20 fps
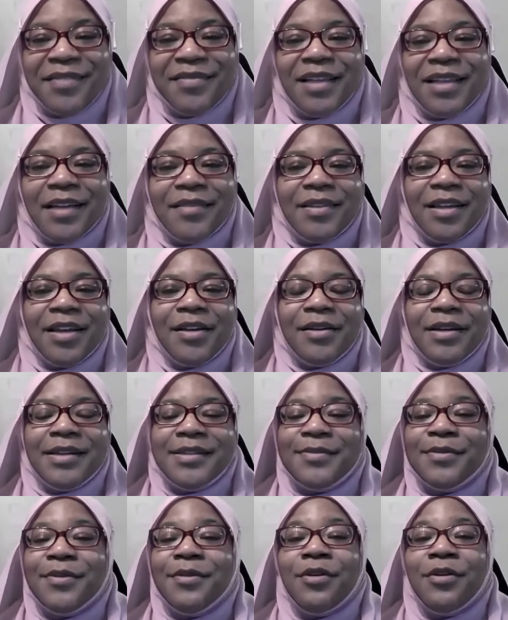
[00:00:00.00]
that there
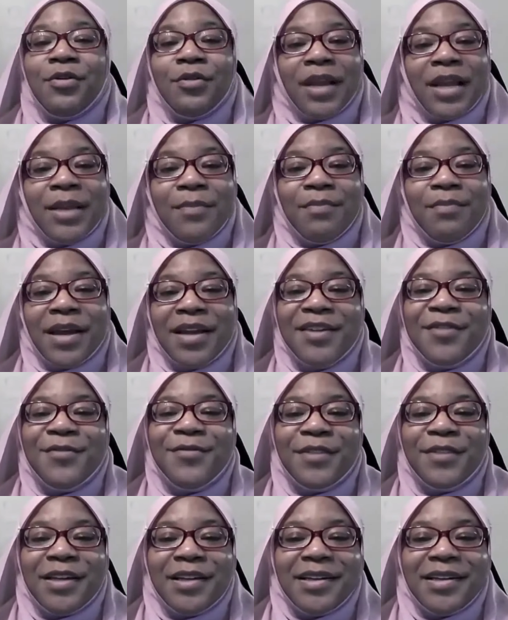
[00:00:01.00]
is great
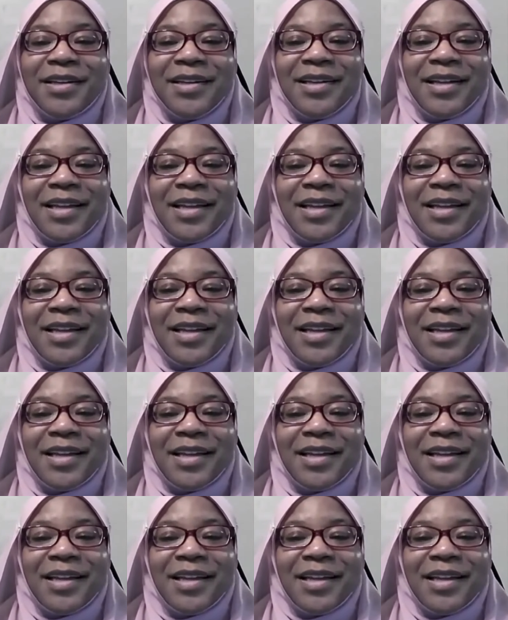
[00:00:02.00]
benefit